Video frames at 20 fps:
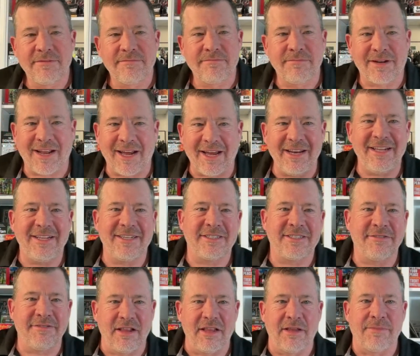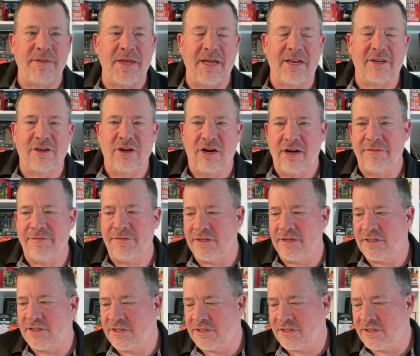But how do you develop that
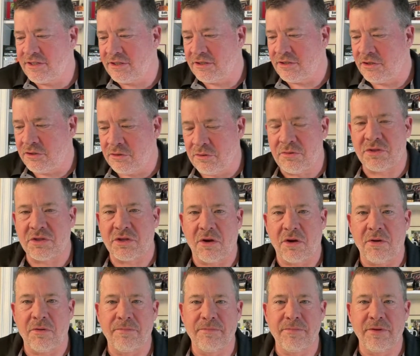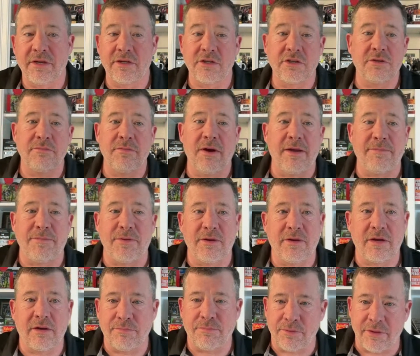confidence to do so? Because you might be
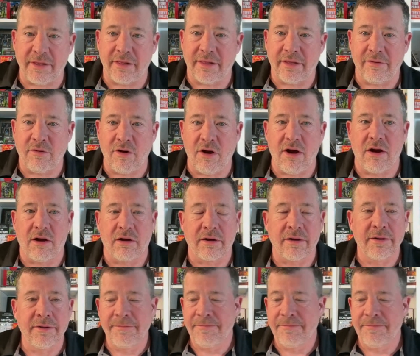completely wrong.